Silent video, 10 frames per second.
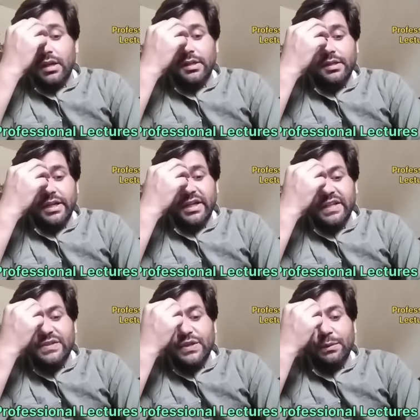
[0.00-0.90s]
It
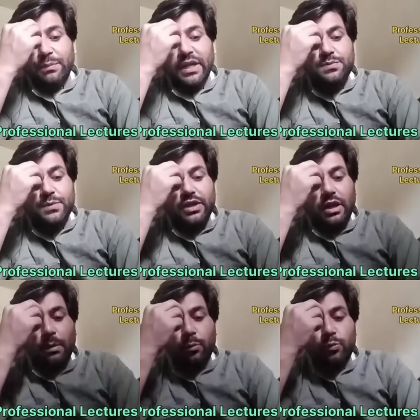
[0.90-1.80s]
is the replacement
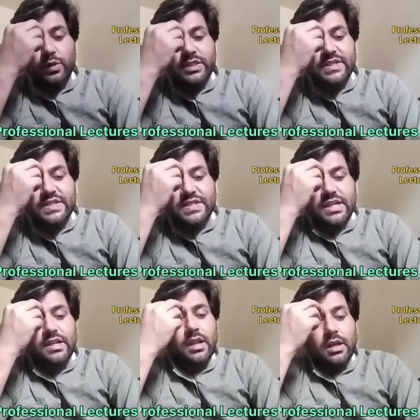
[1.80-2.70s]
of one
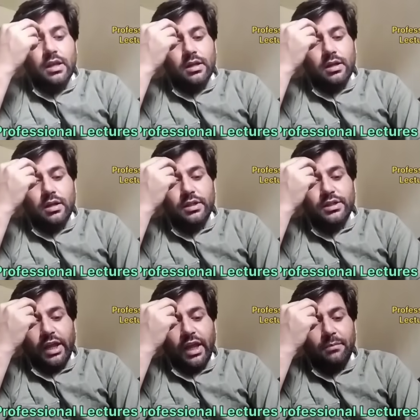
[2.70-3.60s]
cell
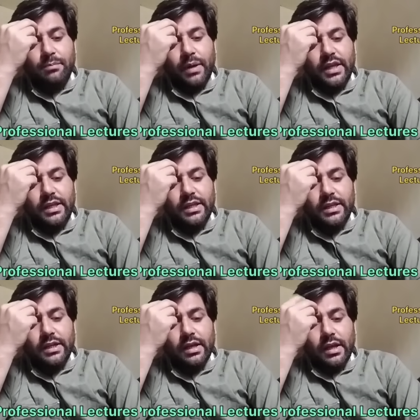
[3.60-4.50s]
type by
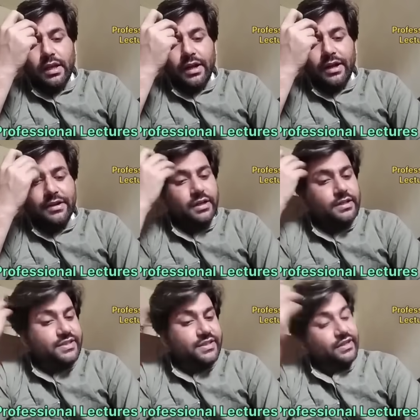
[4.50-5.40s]
another adult
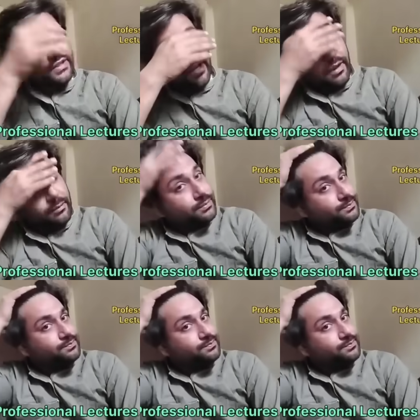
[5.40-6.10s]
cell type.